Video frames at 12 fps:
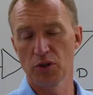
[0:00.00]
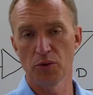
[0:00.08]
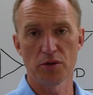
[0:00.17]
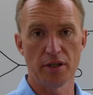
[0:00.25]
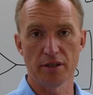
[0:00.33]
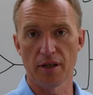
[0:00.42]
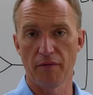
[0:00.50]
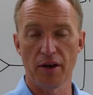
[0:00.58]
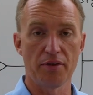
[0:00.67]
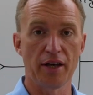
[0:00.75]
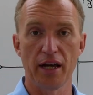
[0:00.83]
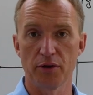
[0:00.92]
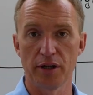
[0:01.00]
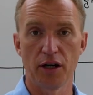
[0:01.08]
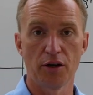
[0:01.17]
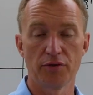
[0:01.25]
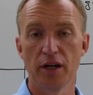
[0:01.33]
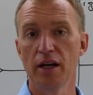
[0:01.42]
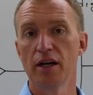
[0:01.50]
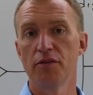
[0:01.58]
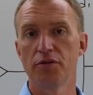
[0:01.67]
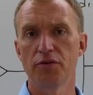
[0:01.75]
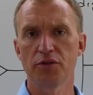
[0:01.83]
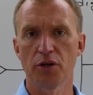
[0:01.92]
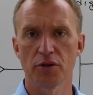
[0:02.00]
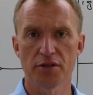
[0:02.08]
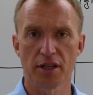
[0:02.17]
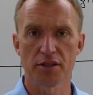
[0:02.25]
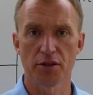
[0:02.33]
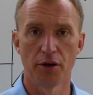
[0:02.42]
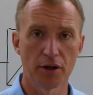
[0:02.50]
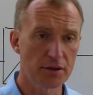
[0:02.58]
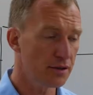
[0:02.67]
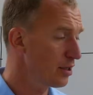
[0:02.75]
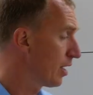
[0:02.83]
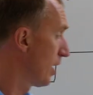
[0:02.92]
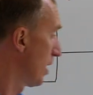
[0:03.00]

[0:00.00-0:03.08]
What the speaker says: usually somewhere in the area of 50 or 60 hertz.